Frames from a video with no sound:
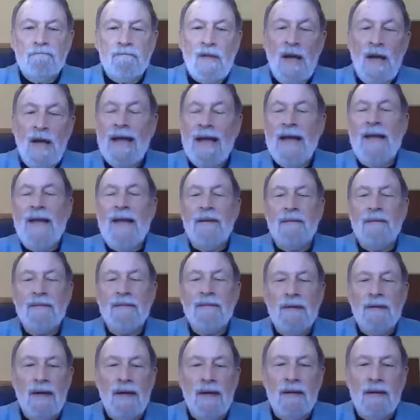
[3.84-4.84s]
Hi,
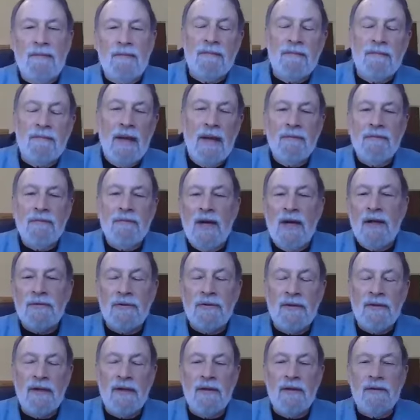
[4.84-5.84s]
I'm Dr.
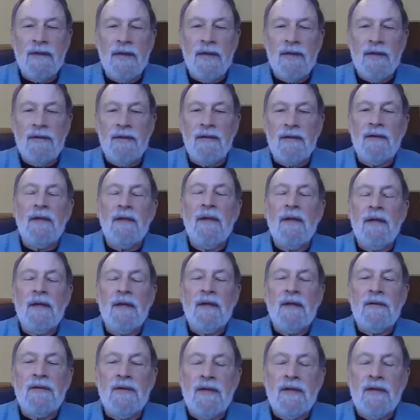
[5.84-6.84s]
Neil Nathan.
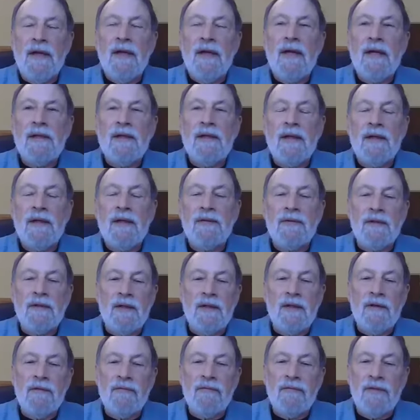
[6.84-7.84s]
Today I'd like to
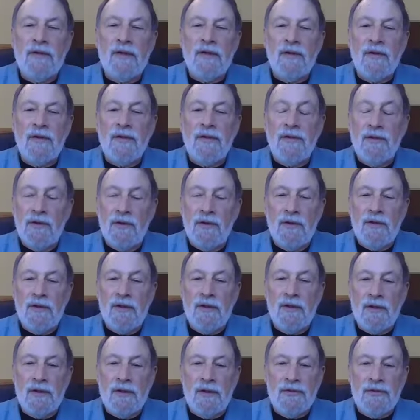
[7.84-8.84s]
give the
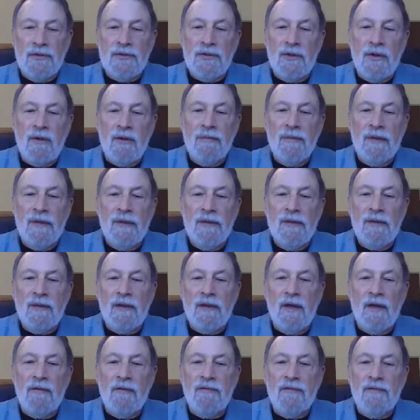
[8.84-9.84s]
third installment
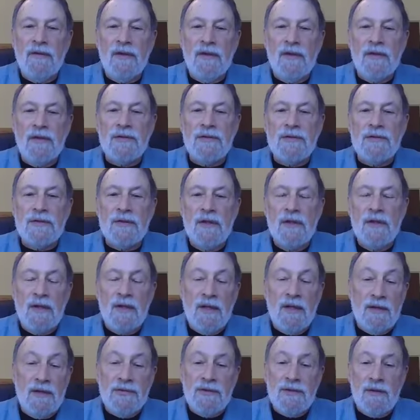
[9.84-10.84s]
of these
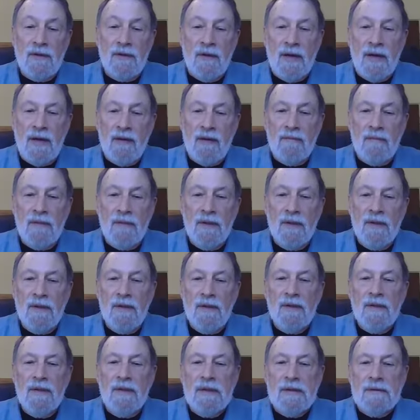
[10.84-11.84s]
Instagram
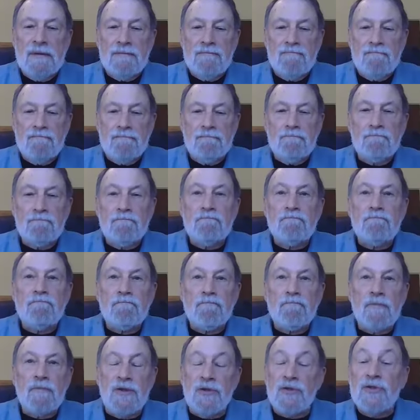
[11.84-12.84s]

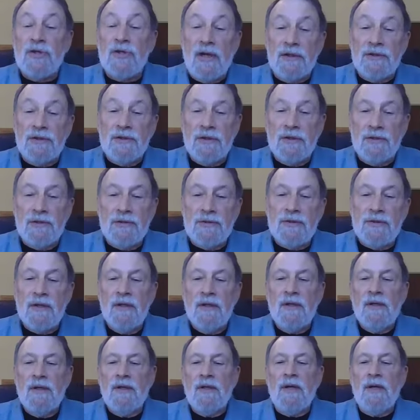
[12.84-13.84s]
discussions
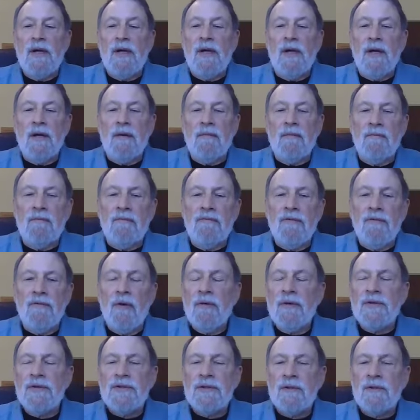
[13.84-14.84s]

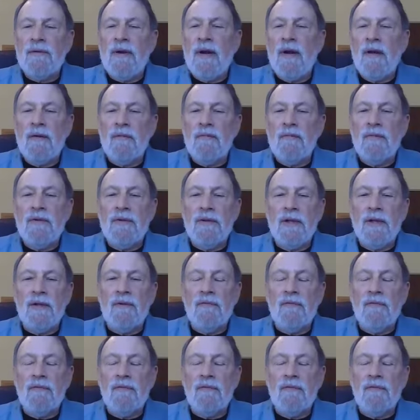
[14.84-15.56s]
focused around